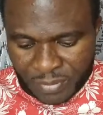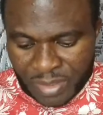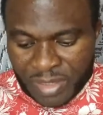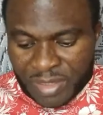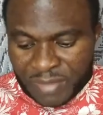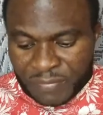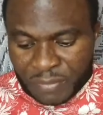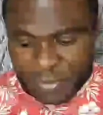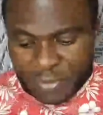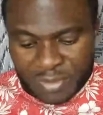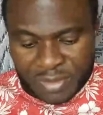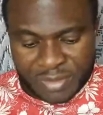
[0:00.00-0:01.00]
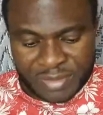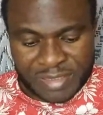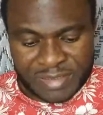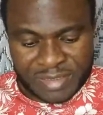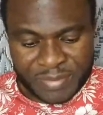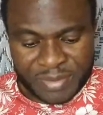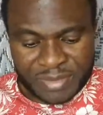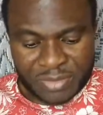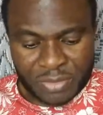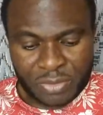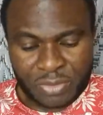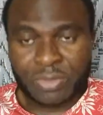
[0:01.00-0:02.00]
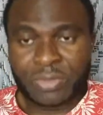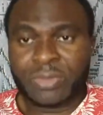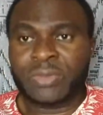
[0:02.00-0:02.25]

even though they try their best to